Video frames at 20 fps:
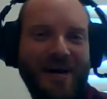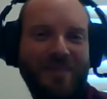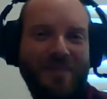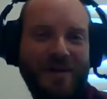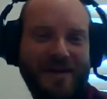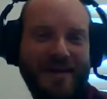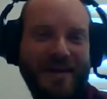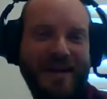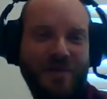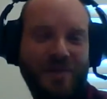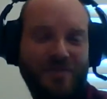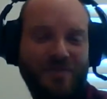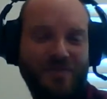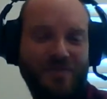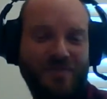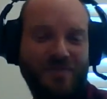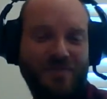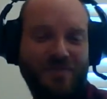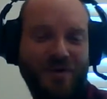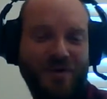But yeah, we
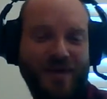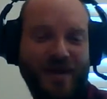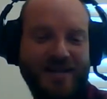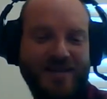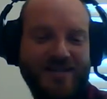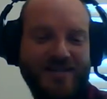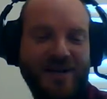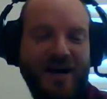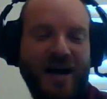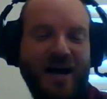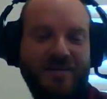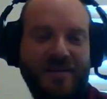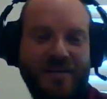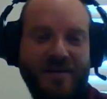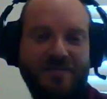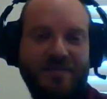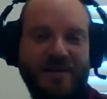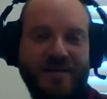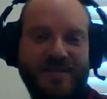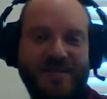probably have to dive in
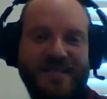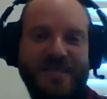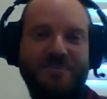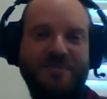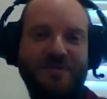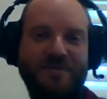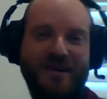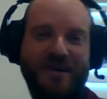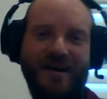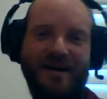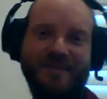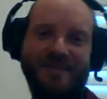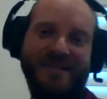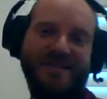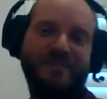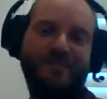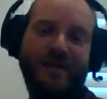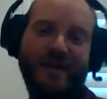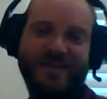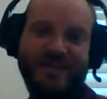a bit deeper than I was
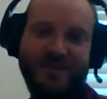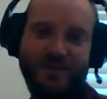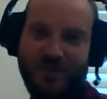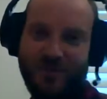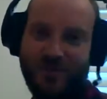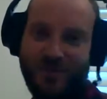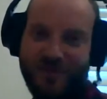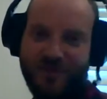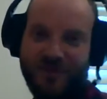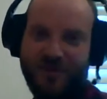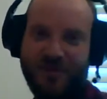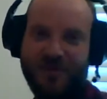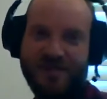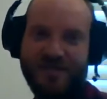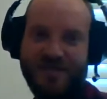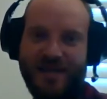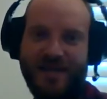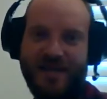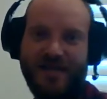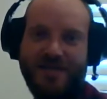expecting when we
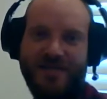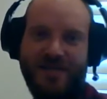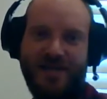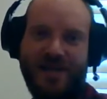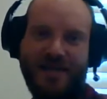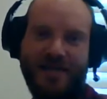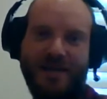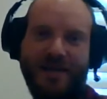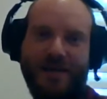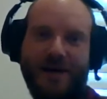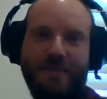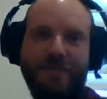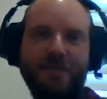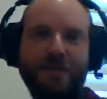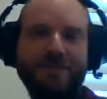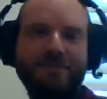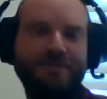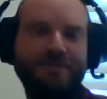first started up.